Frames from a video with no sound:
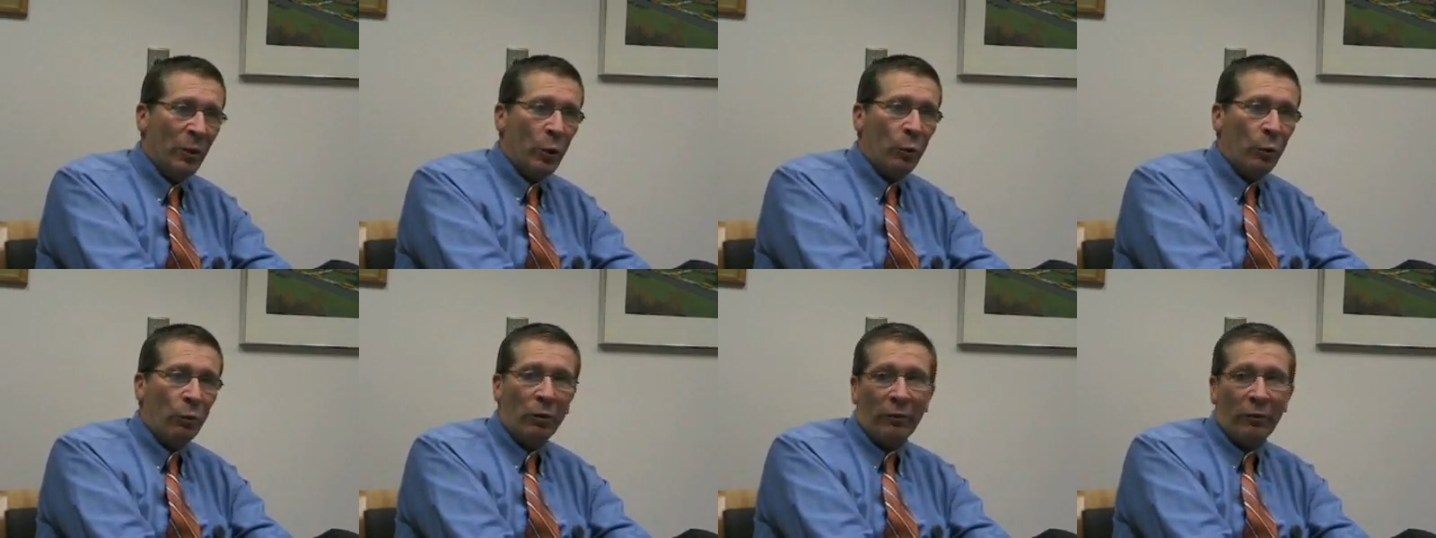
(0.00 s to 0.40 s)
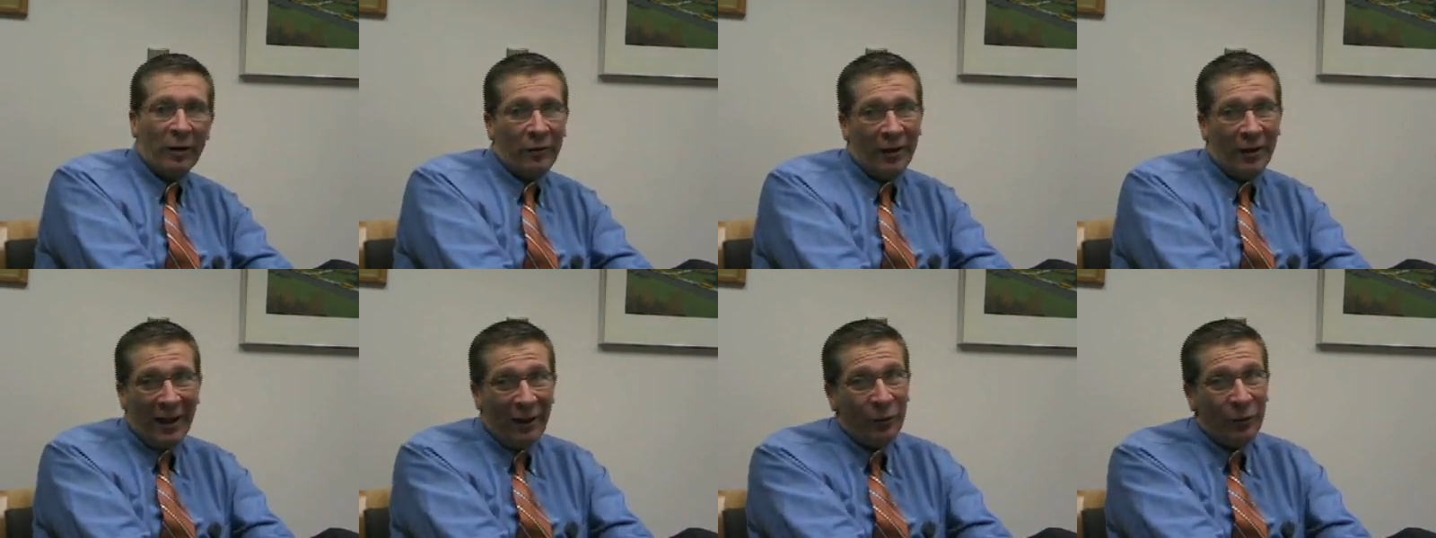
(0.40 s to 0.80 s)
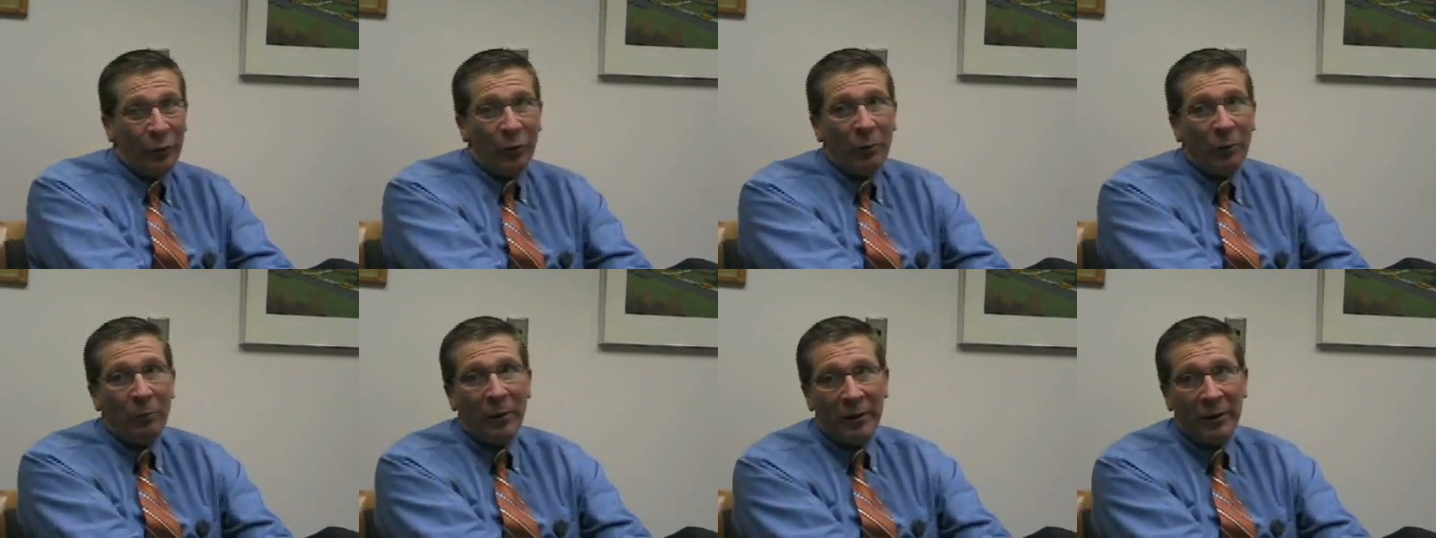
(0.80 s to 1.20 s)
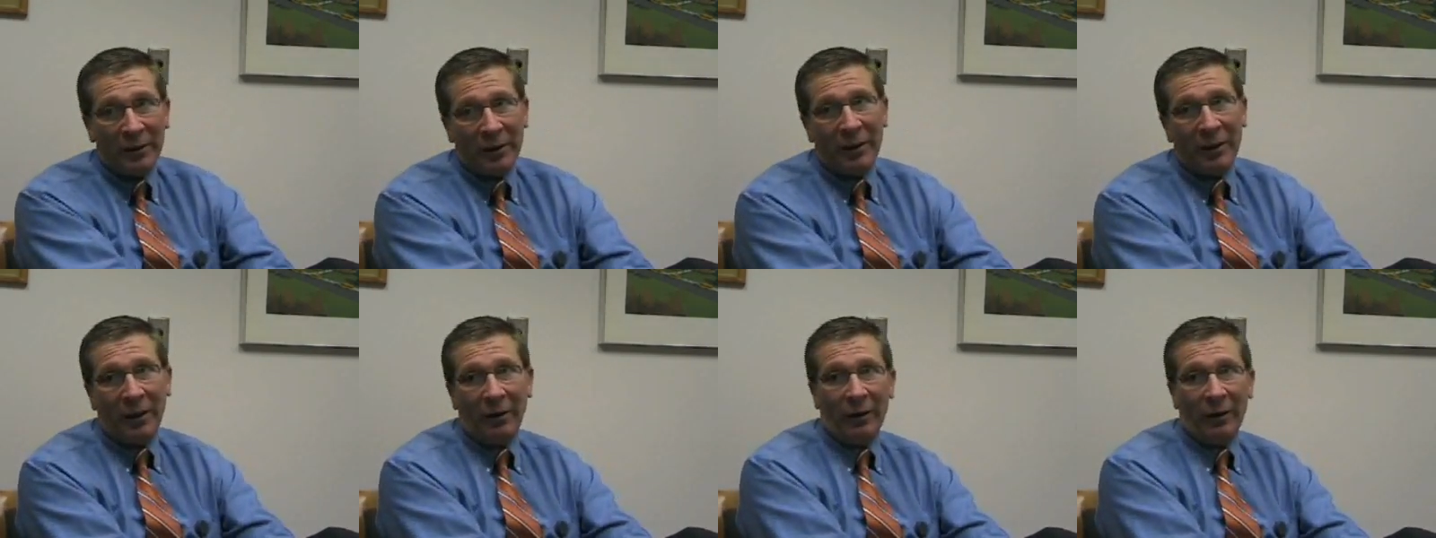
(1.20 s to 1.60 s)
where we have an outdoor
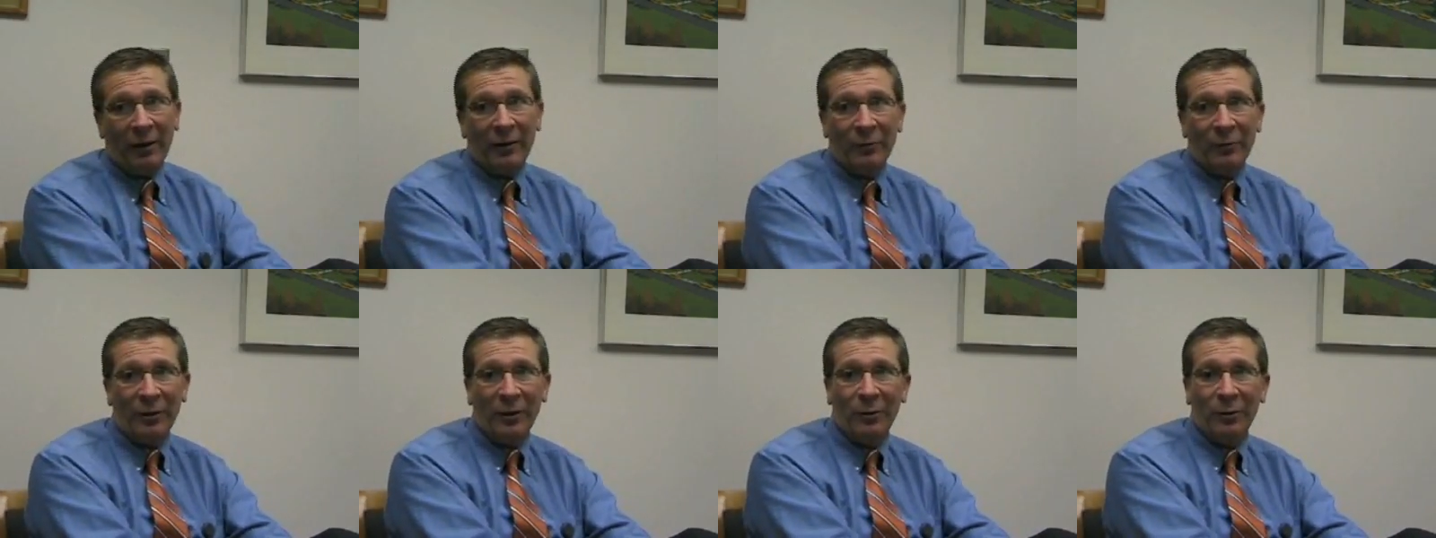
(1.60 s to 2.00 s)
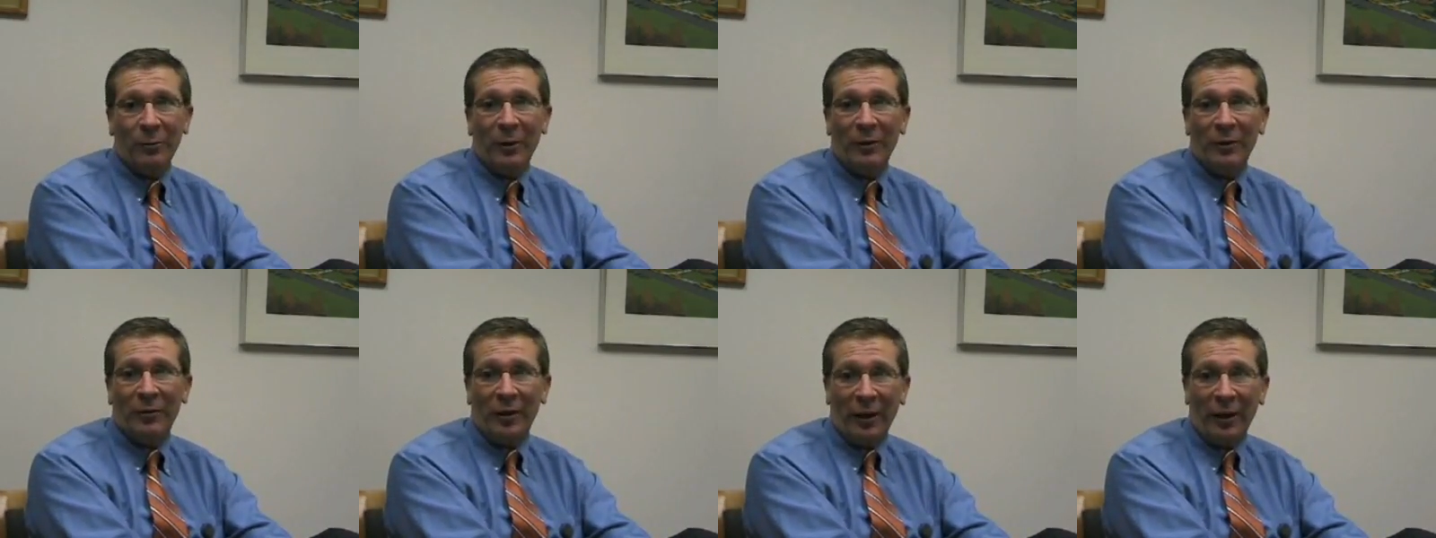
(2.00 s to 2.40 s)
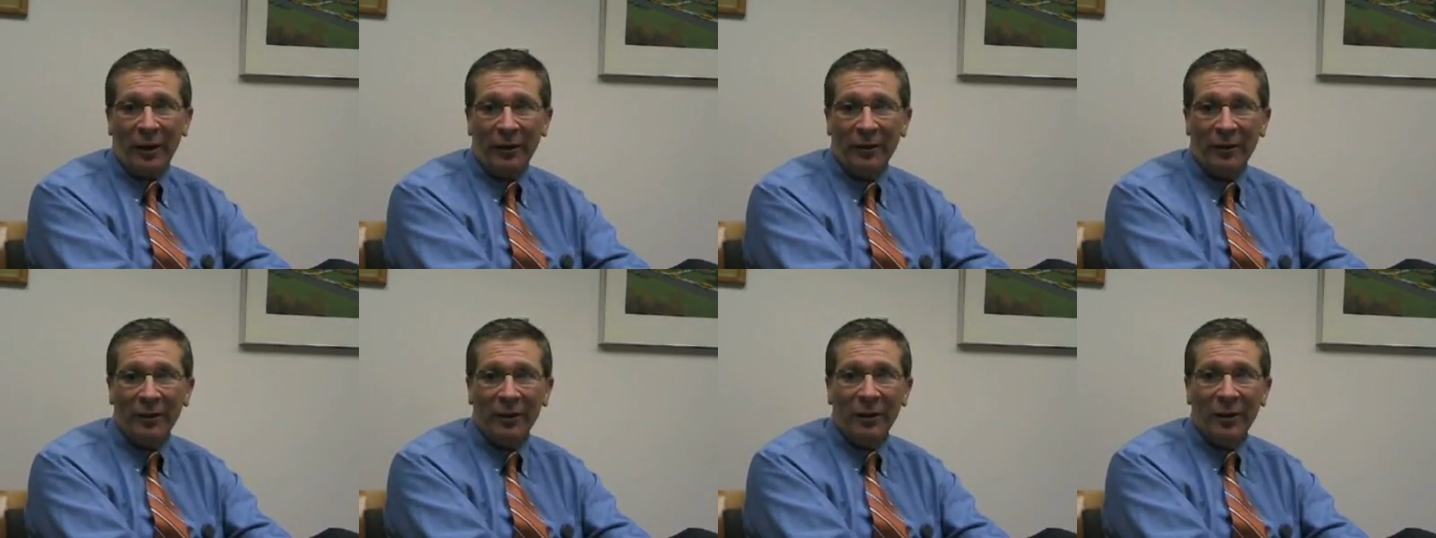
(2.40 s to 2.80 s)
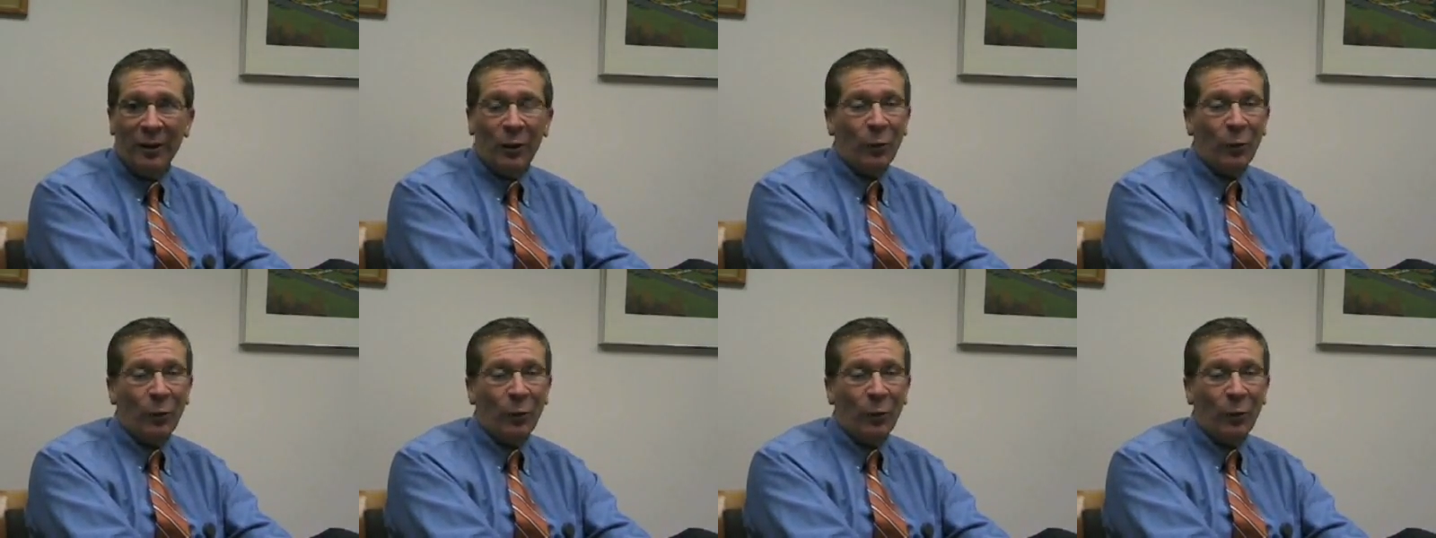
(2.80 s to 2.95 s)
picnic area, what do you do about that?